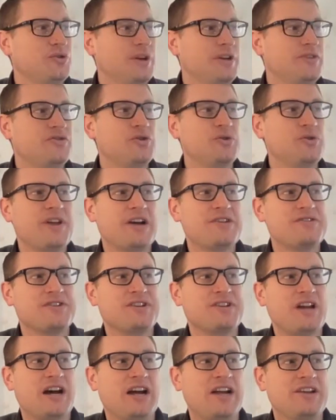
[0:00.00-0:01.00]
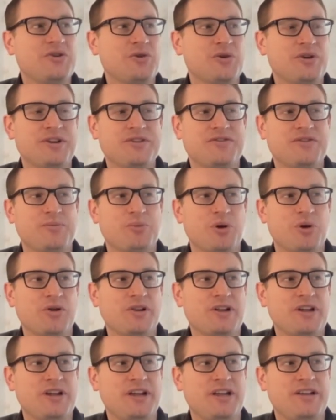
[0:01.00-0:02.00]
in 2009 going into
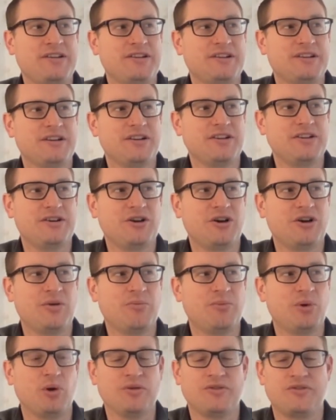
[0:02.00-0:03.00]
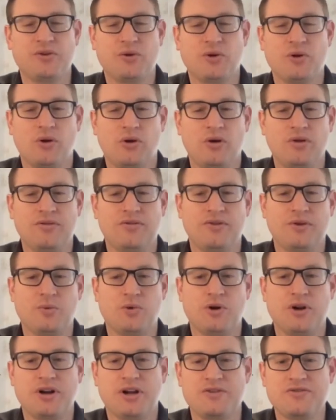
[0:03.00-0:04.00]
Berlin, Bolt still holds the
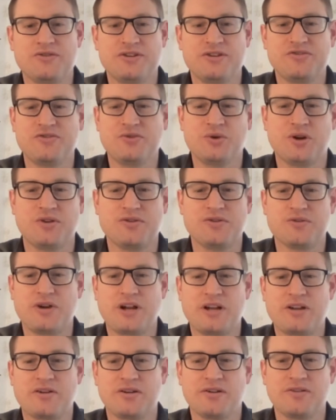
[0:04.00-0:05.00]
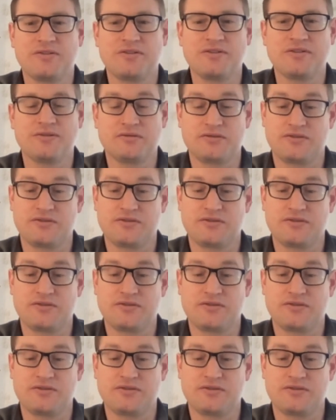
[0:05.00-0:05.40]
100 and 200 records.